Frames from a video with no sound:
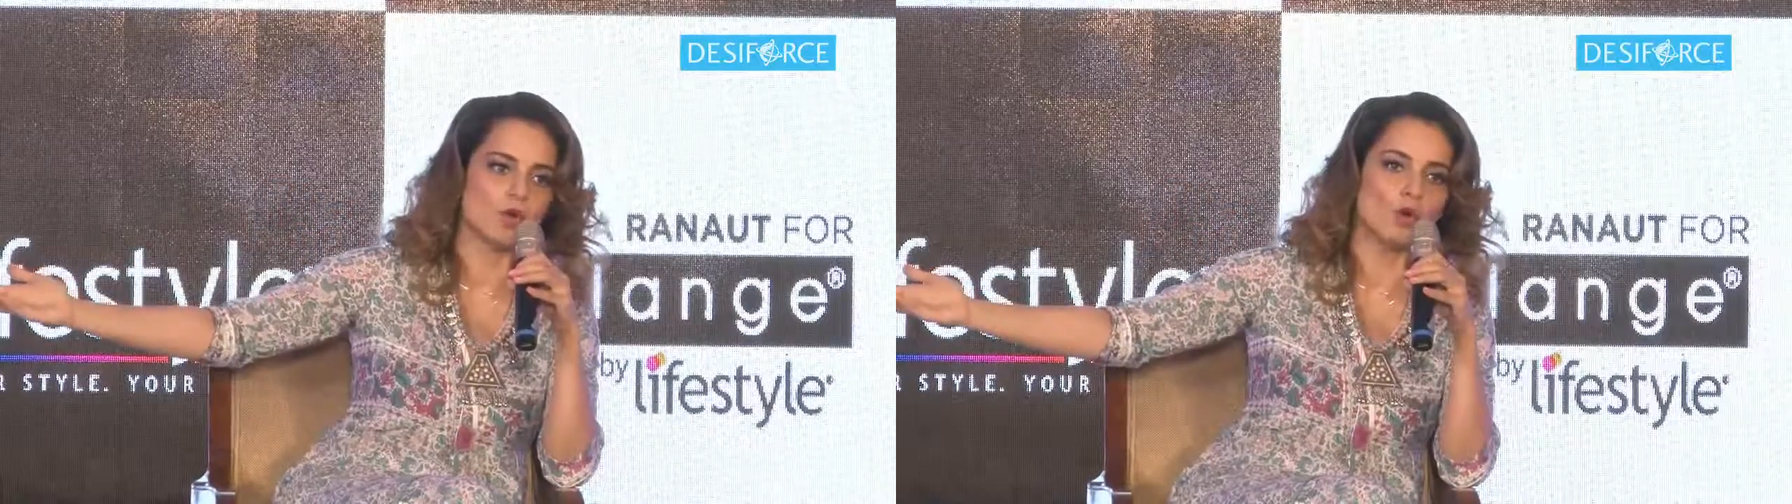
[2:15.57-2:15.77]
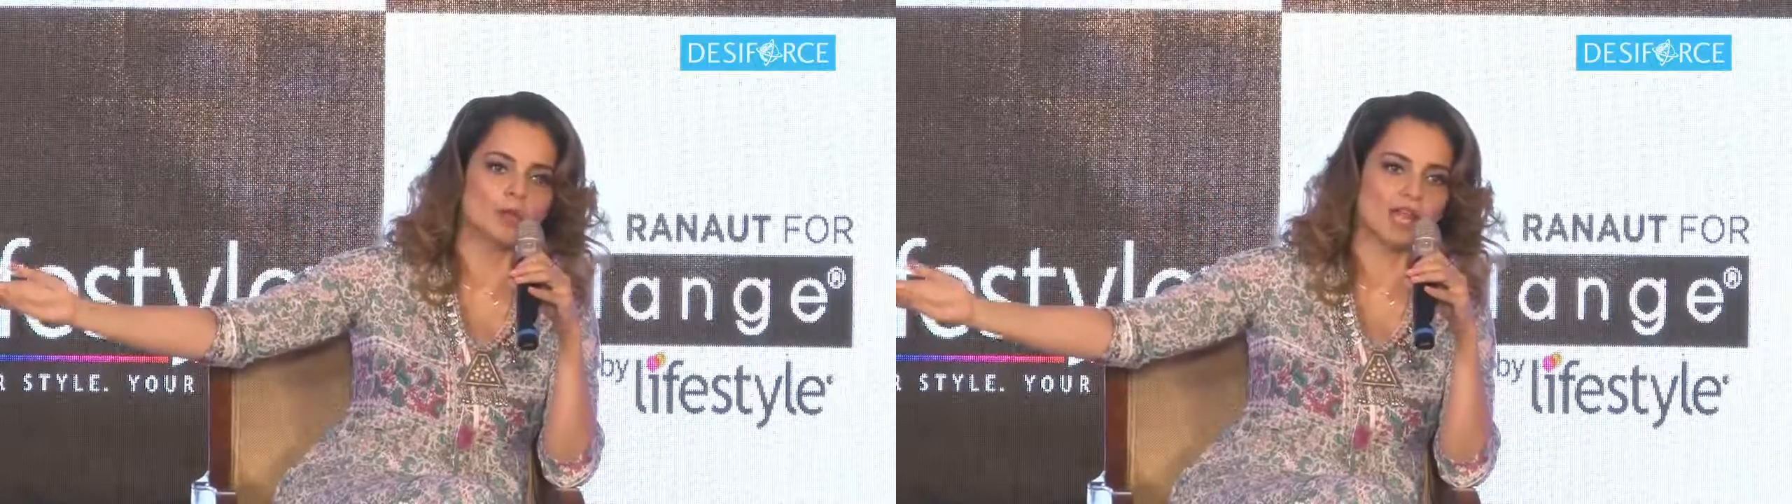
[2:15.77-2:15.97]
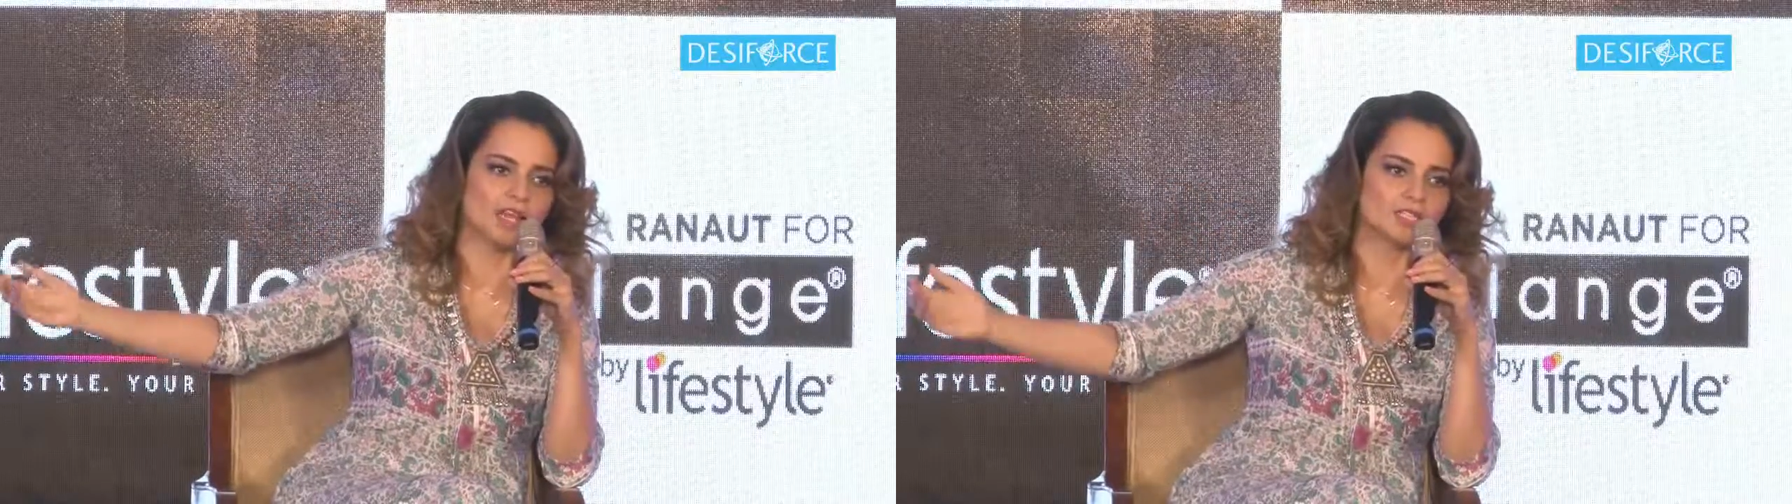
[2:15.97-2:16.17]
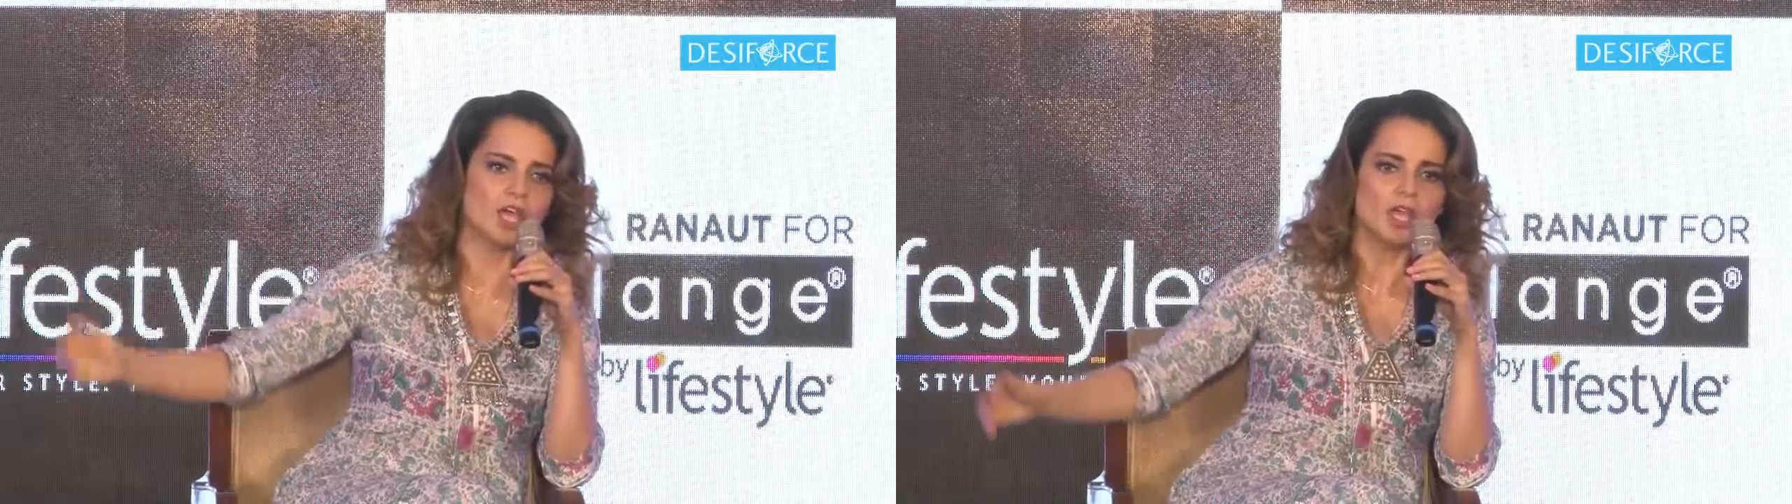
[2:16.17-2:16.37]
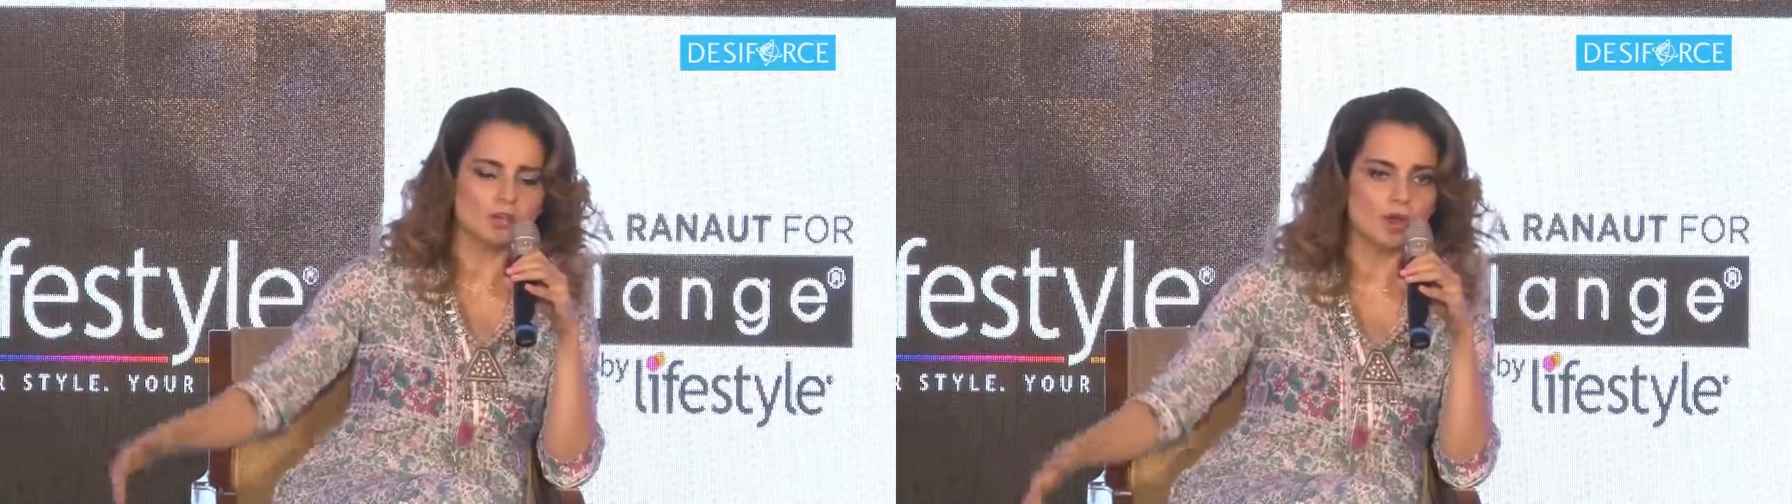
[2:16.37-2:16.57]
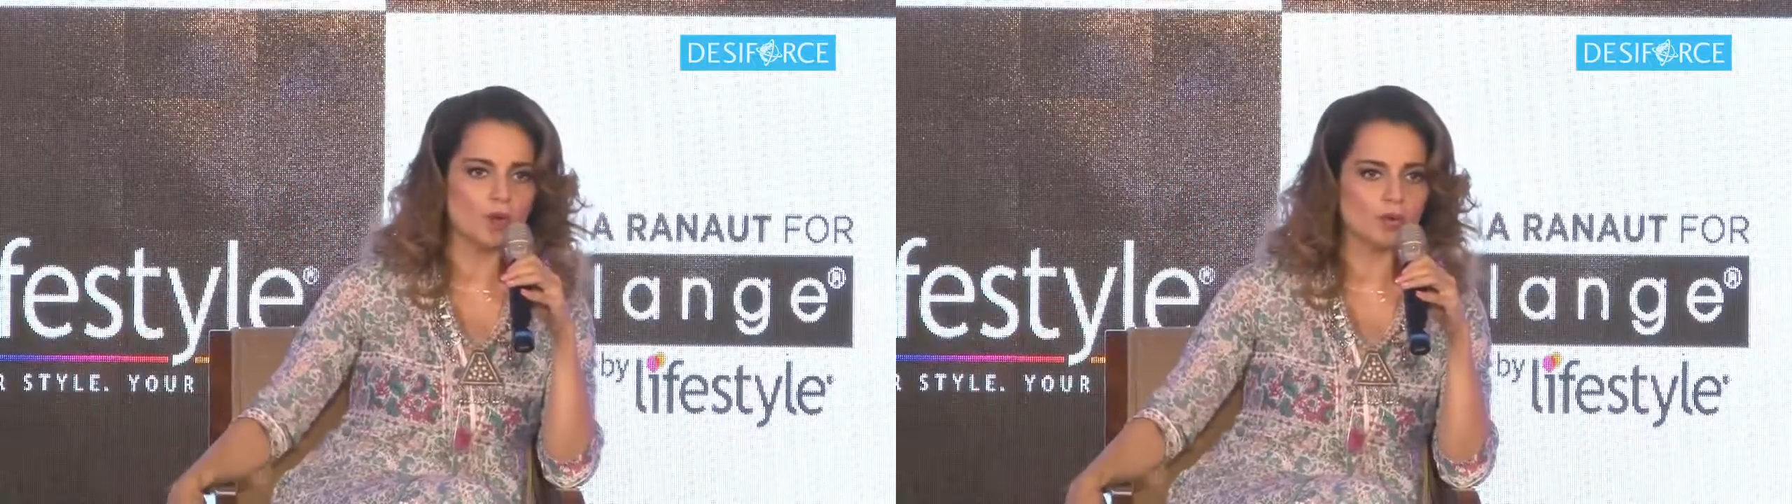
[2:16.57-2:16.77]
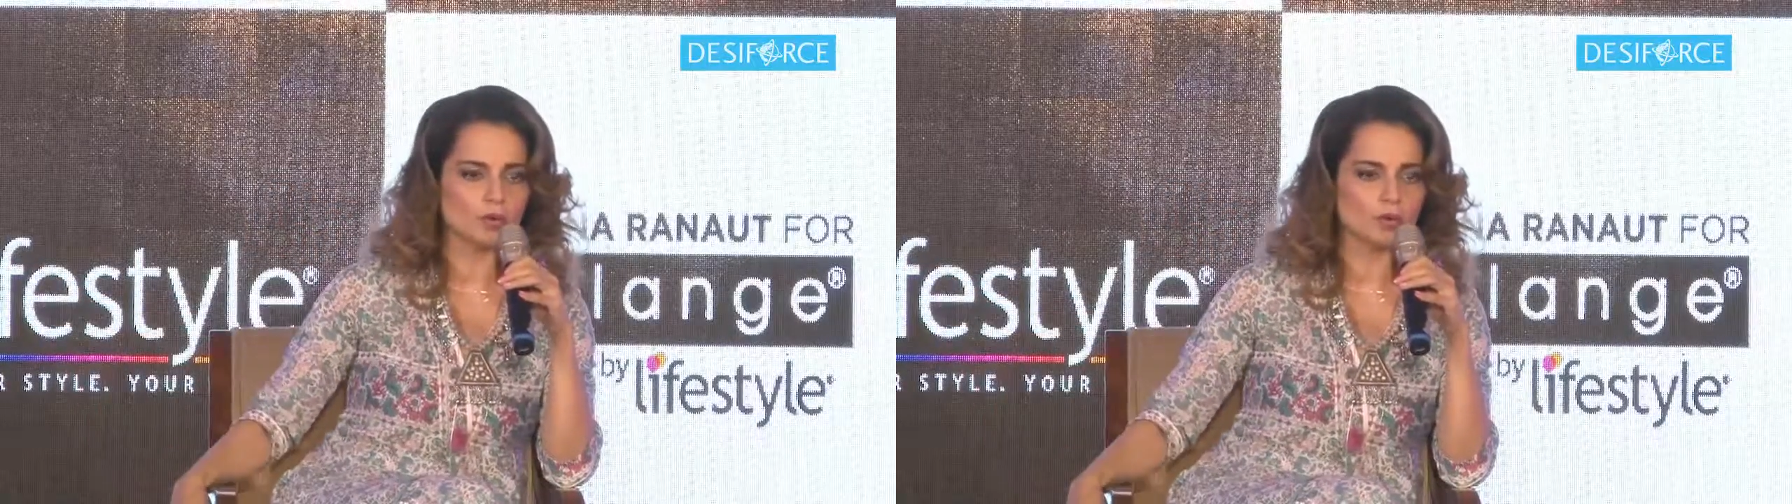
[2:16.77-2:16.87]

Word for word: with open hands." No,